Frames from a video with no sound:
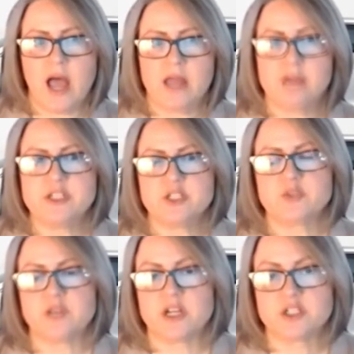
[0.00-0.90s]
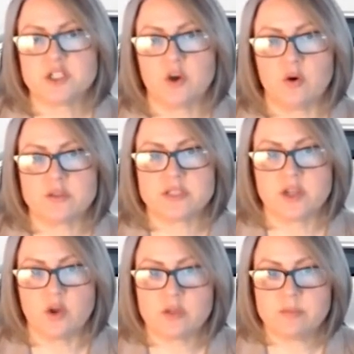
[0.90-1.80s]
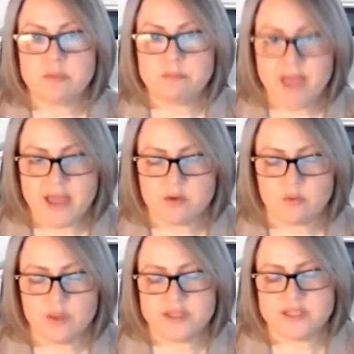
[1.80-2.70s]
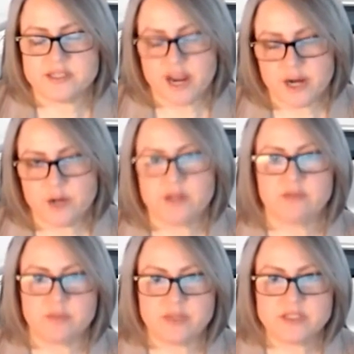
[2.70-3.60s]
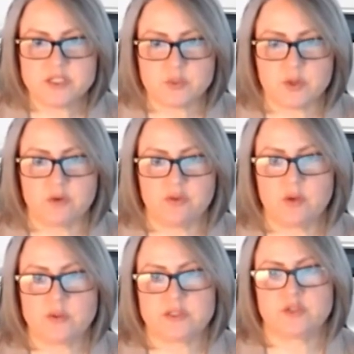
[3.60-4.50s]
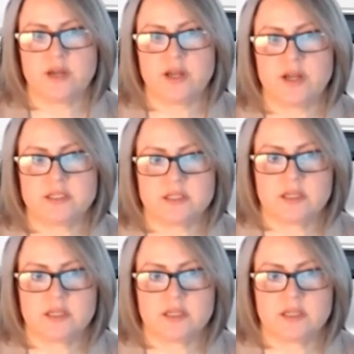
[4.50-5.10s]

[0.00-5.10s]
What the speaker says: Emissions reduction goals can only be met when the entirety of the business workflow is addressed.